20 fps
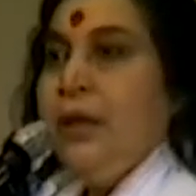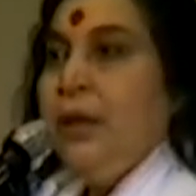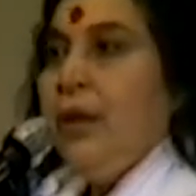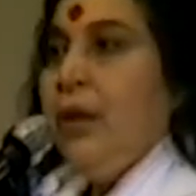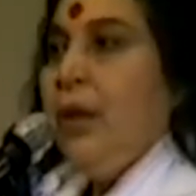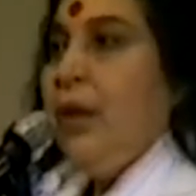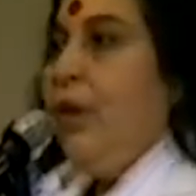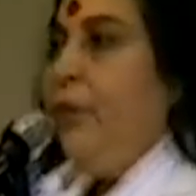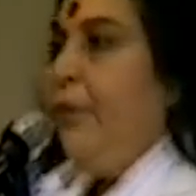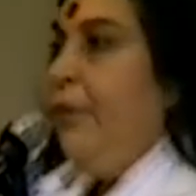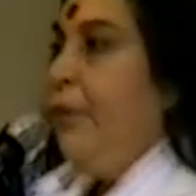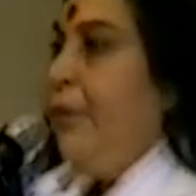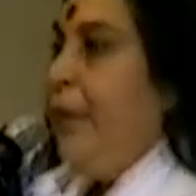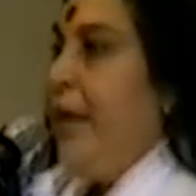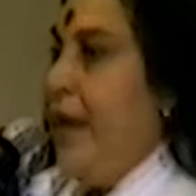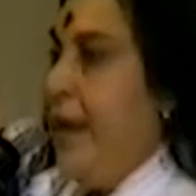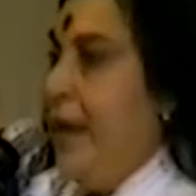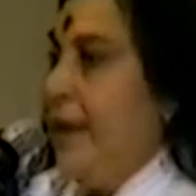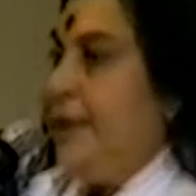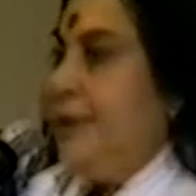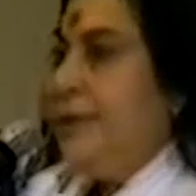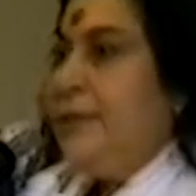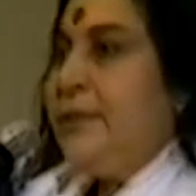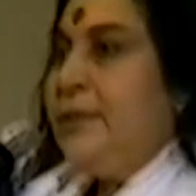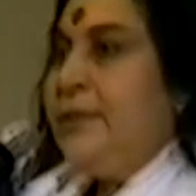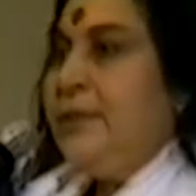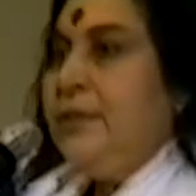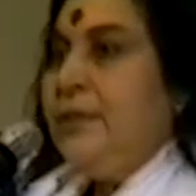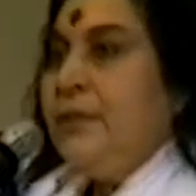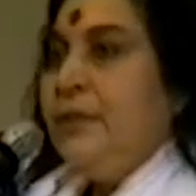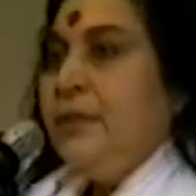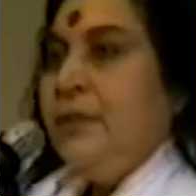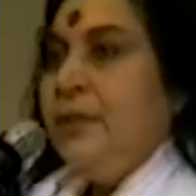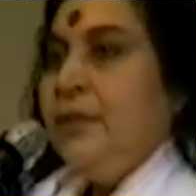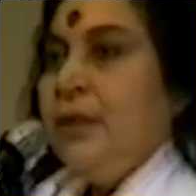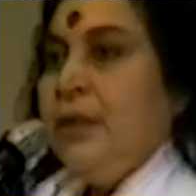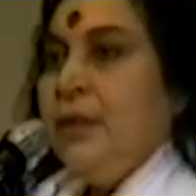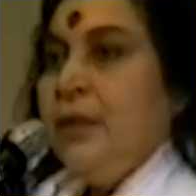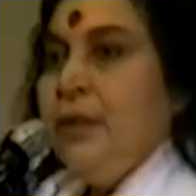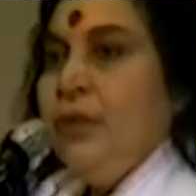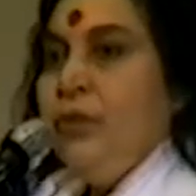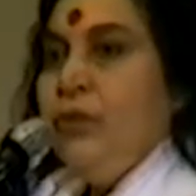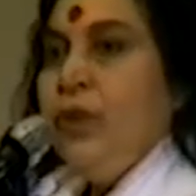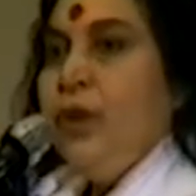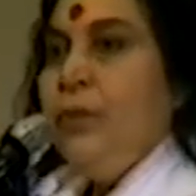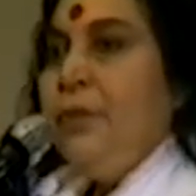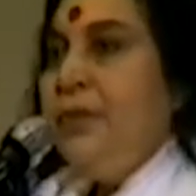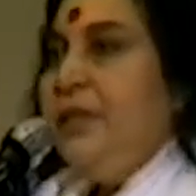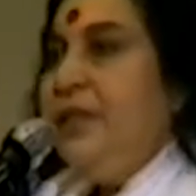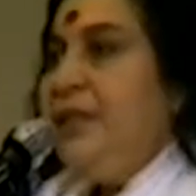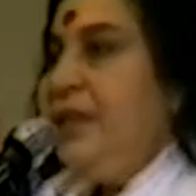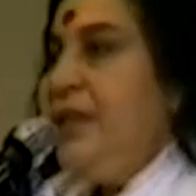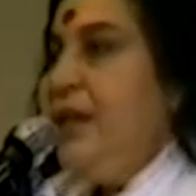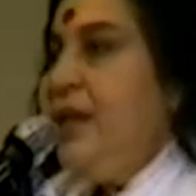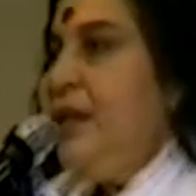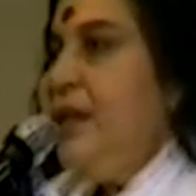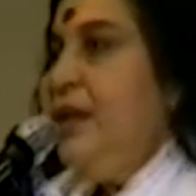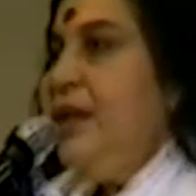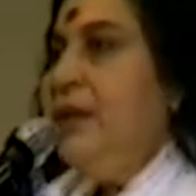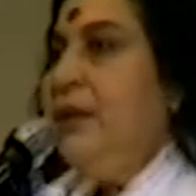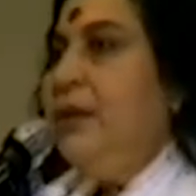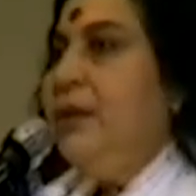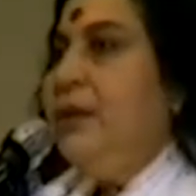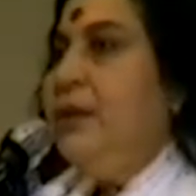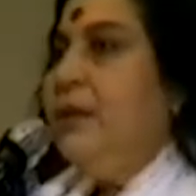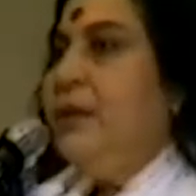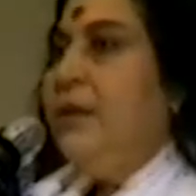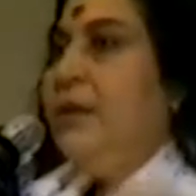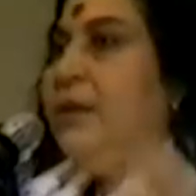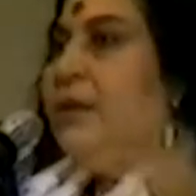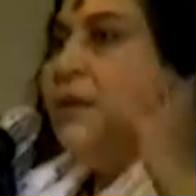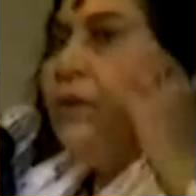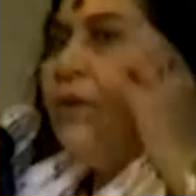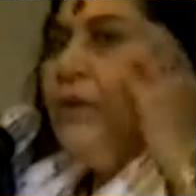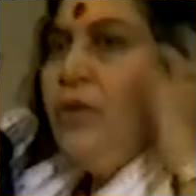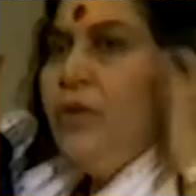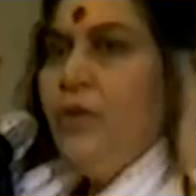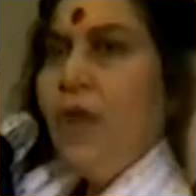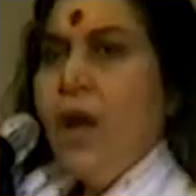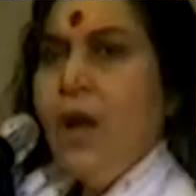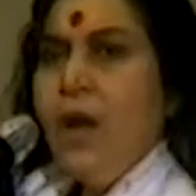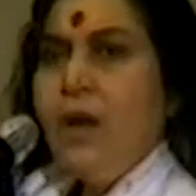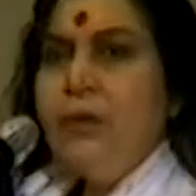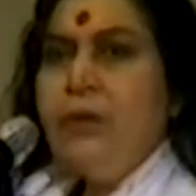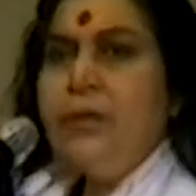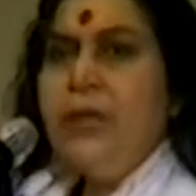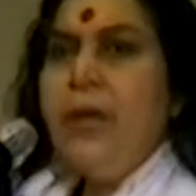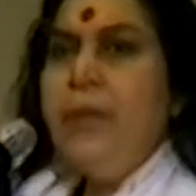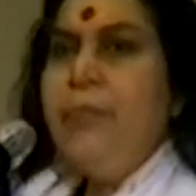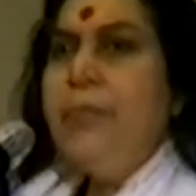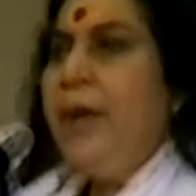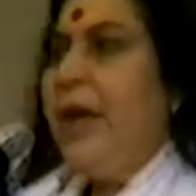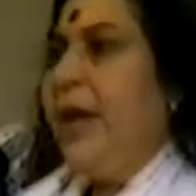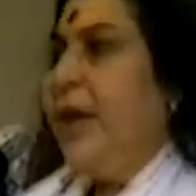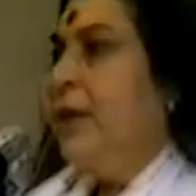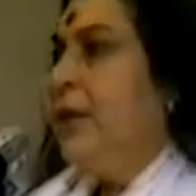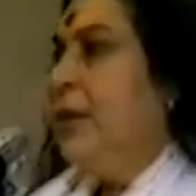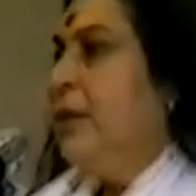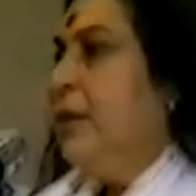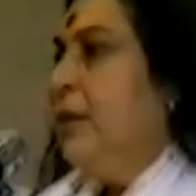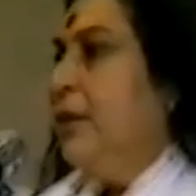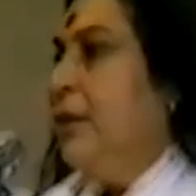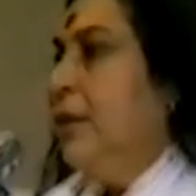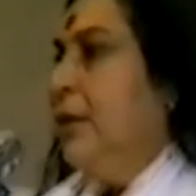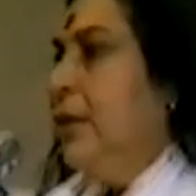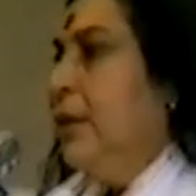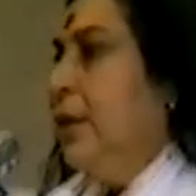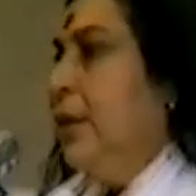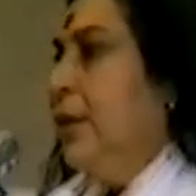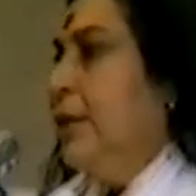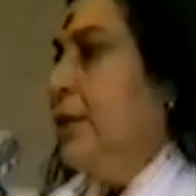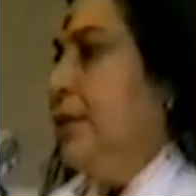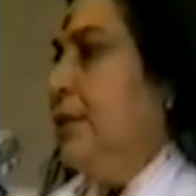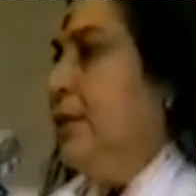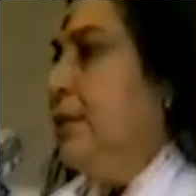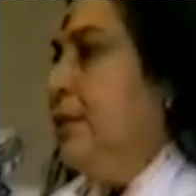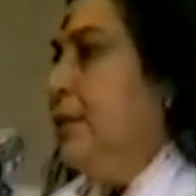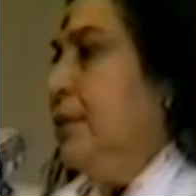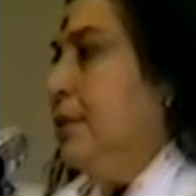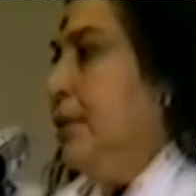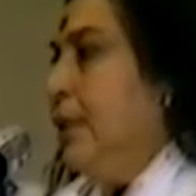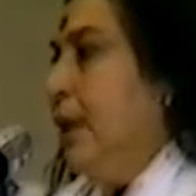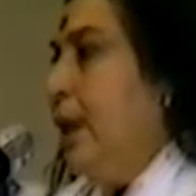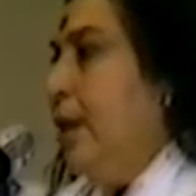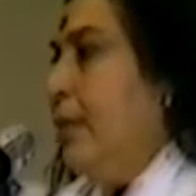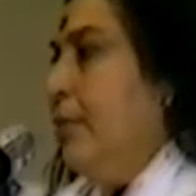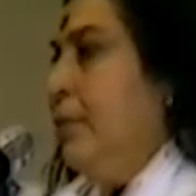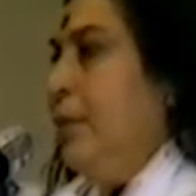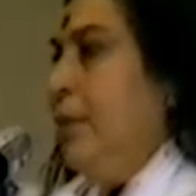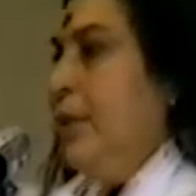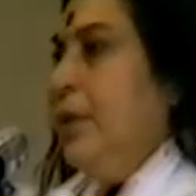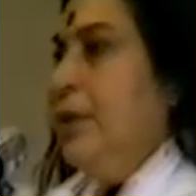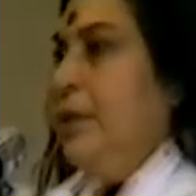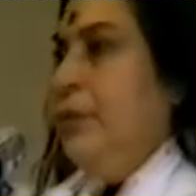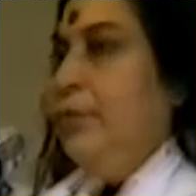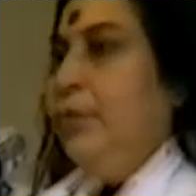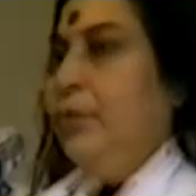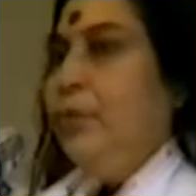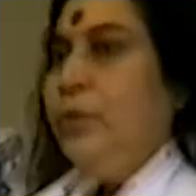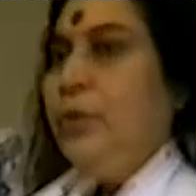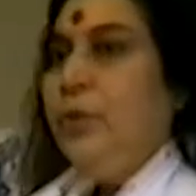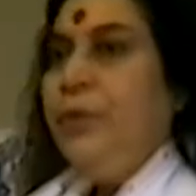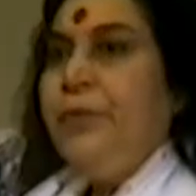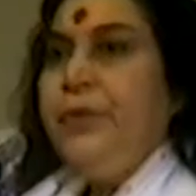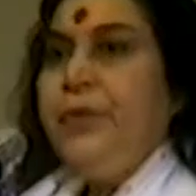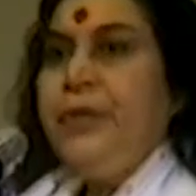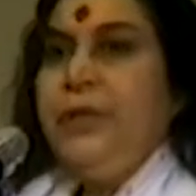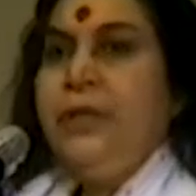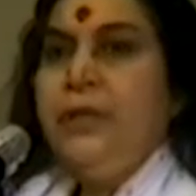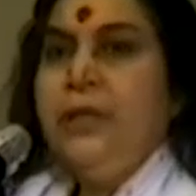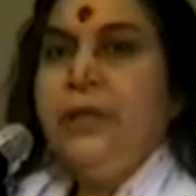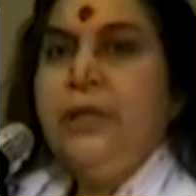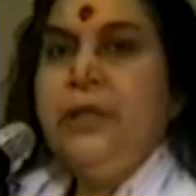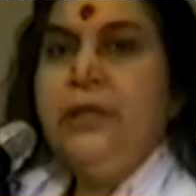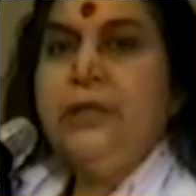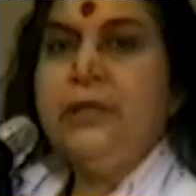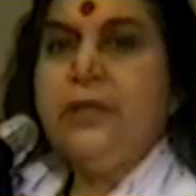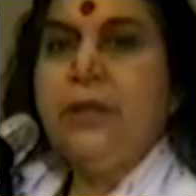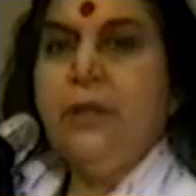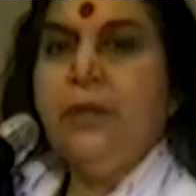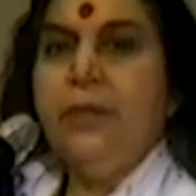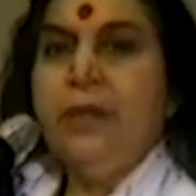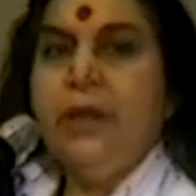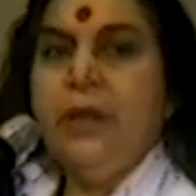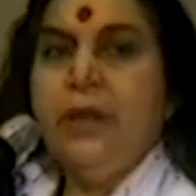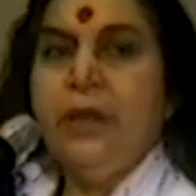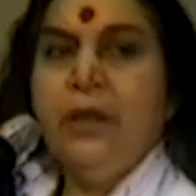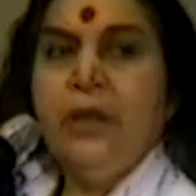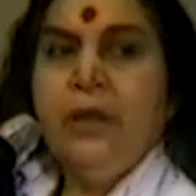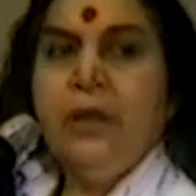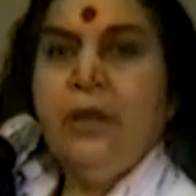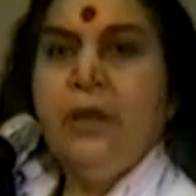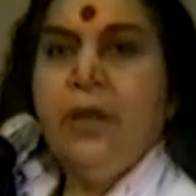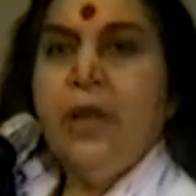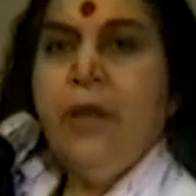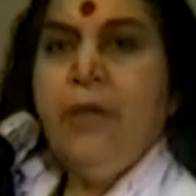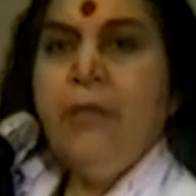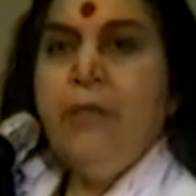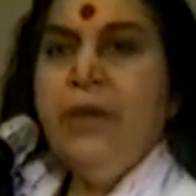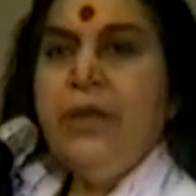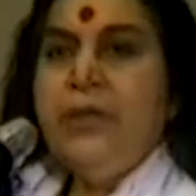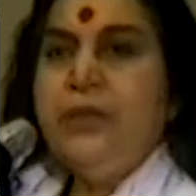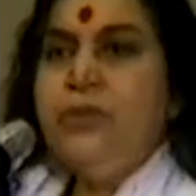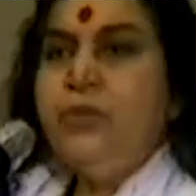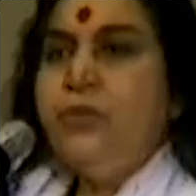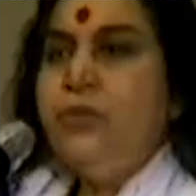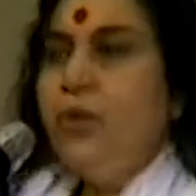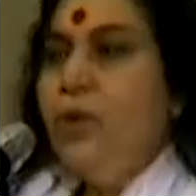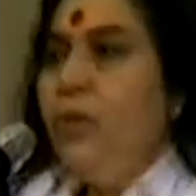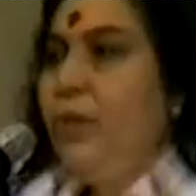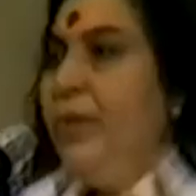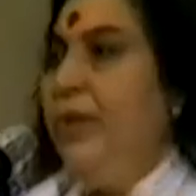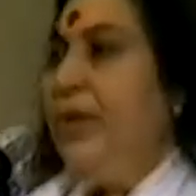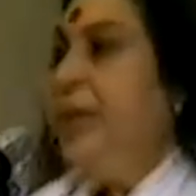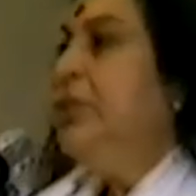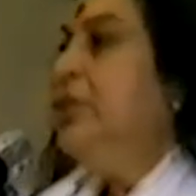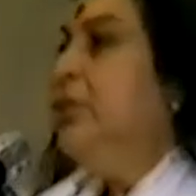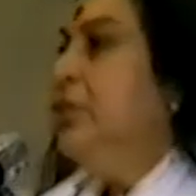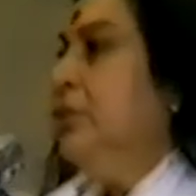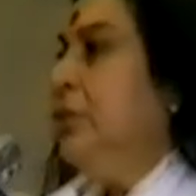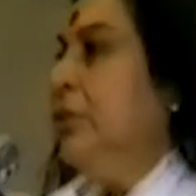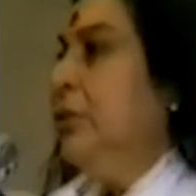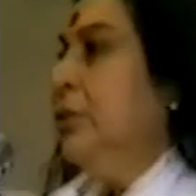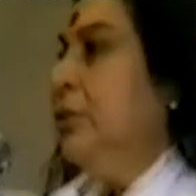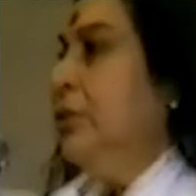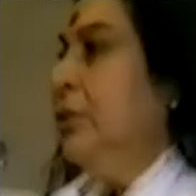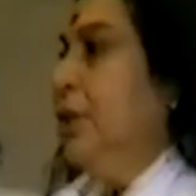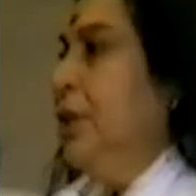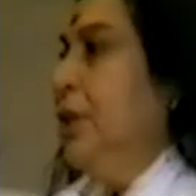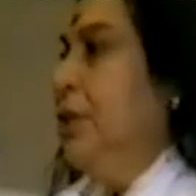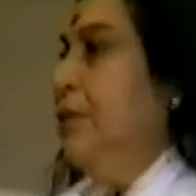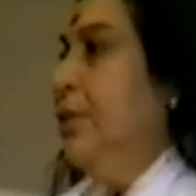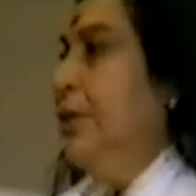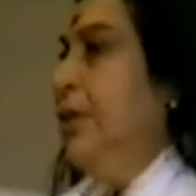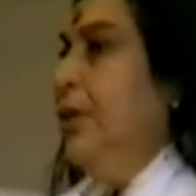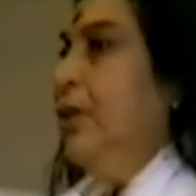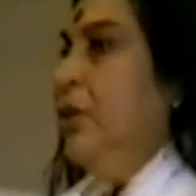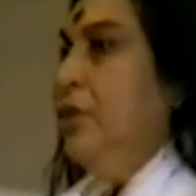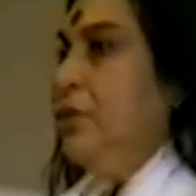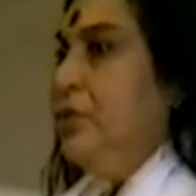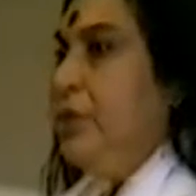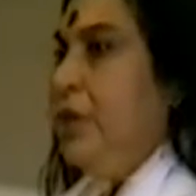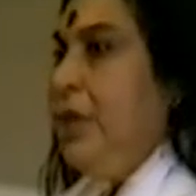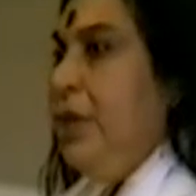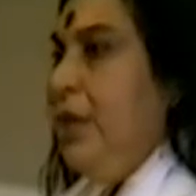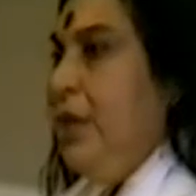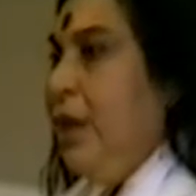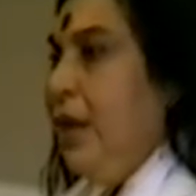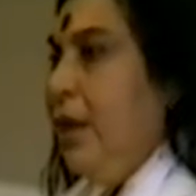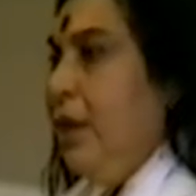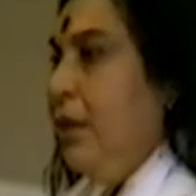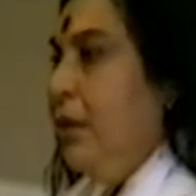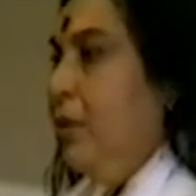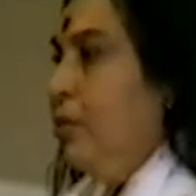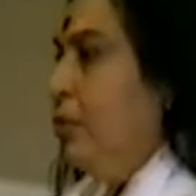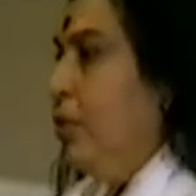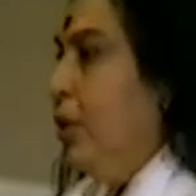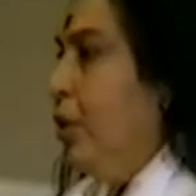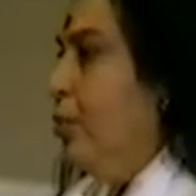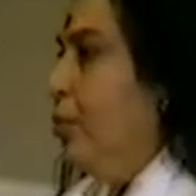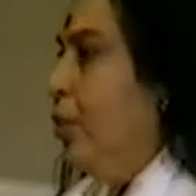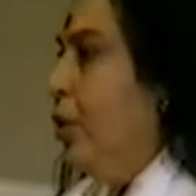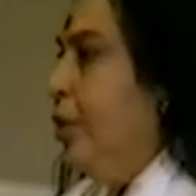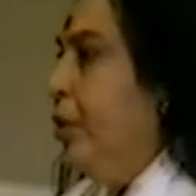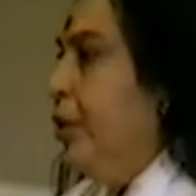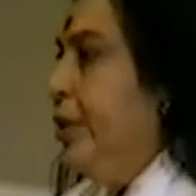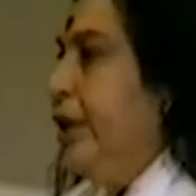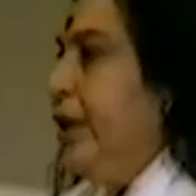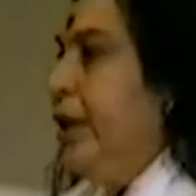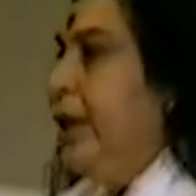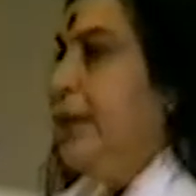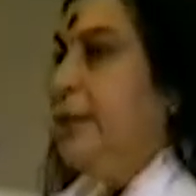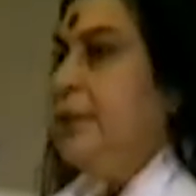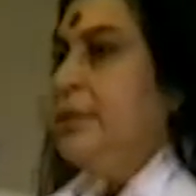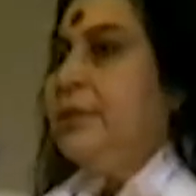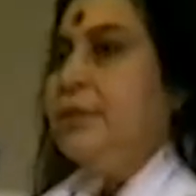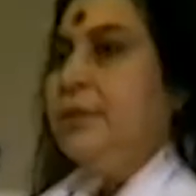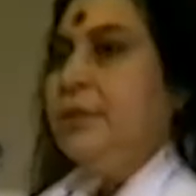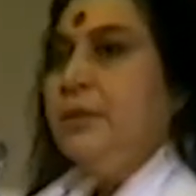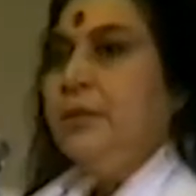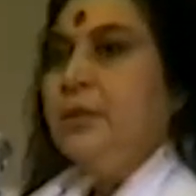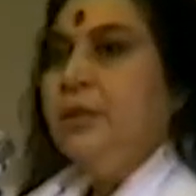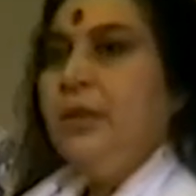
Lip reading: of ages. You have been seeking long time back. And this is the time the fruit of it is coming. I've met so many children, even in Australia, who are born realized.